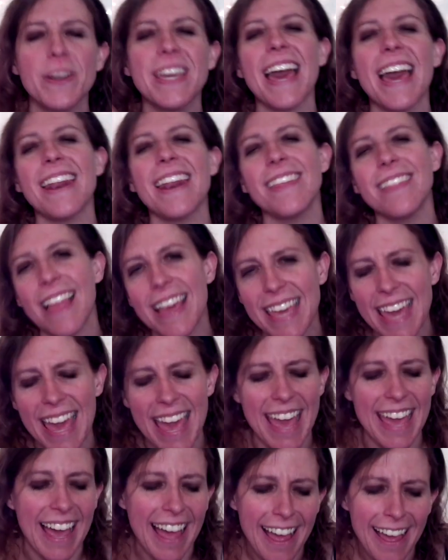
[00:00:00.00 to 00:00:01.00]
Again, in like
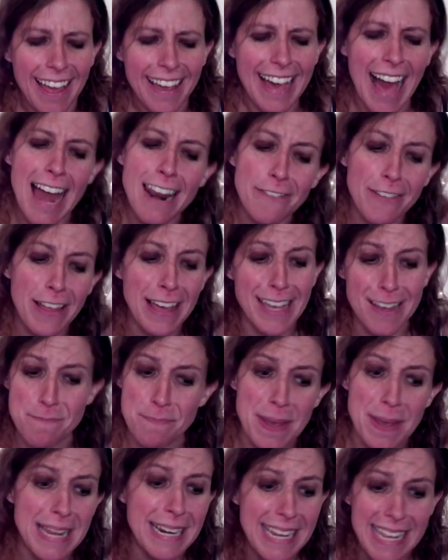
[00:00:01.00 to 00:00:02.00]
a kind of like a
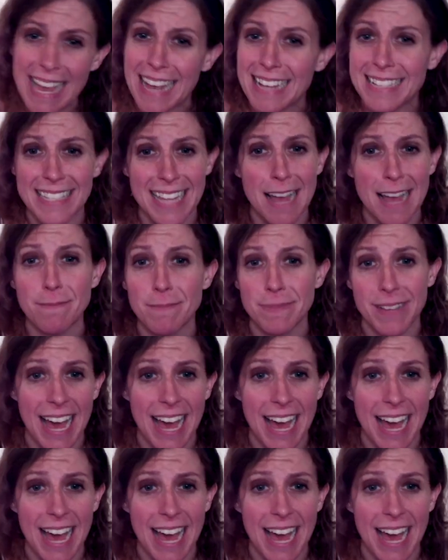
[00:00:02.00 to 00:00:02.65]
BDSM